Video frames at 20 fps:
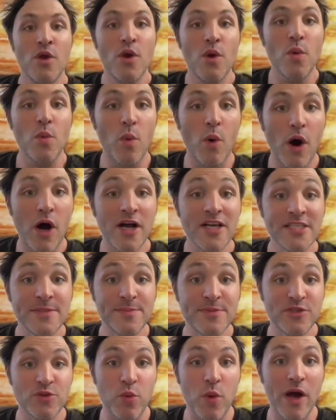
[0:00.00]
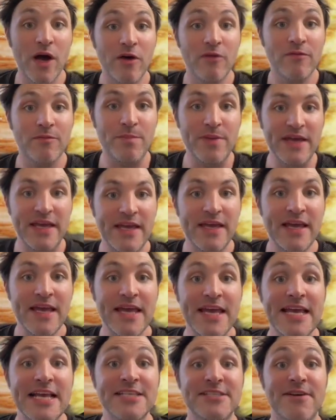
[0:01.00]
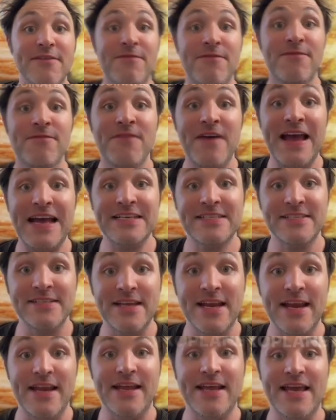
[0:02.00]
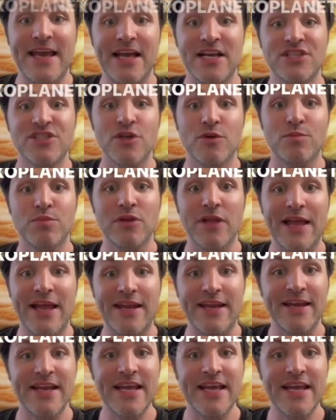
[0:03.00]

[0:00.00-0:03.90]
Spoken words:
WASP-12b is a fascinating exoplanet.